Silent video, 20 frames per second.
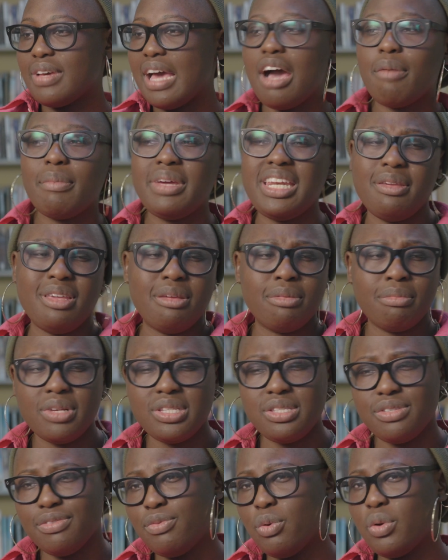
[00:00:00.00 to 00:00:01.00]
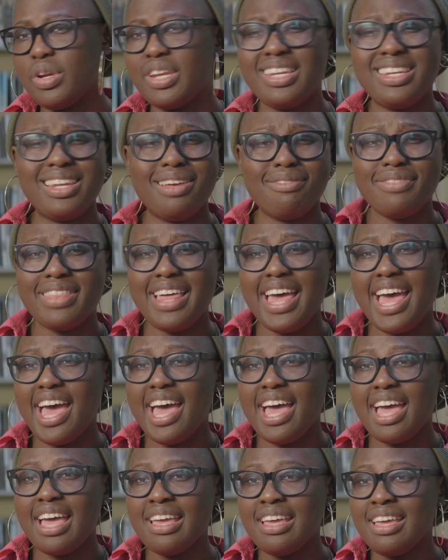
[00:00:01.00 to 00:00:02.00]
how many people must have fallen in love
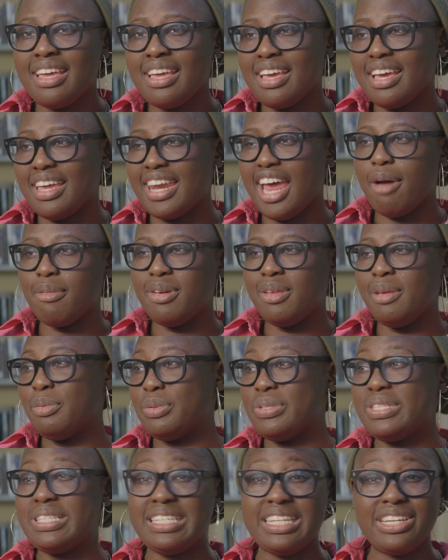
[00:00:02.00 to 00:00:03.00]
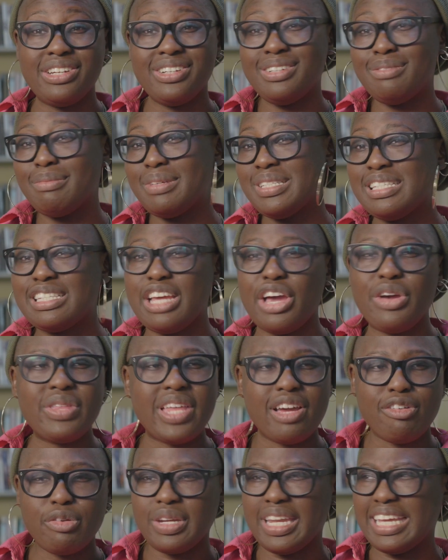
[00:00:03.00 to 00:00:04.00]
there and how many people still must go
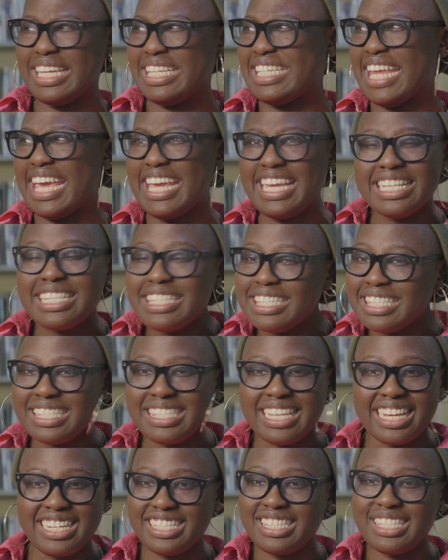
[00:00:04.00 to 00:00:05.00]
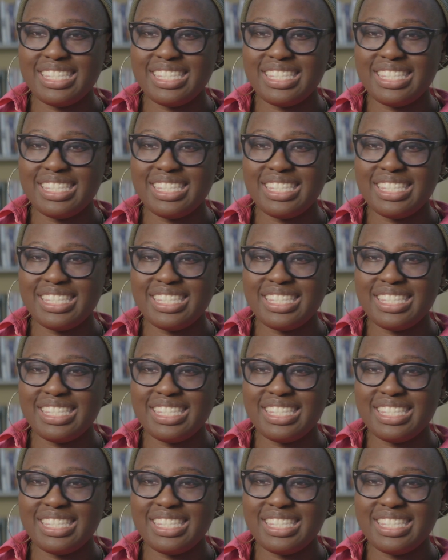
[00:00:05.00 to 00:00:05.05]
there on like dates.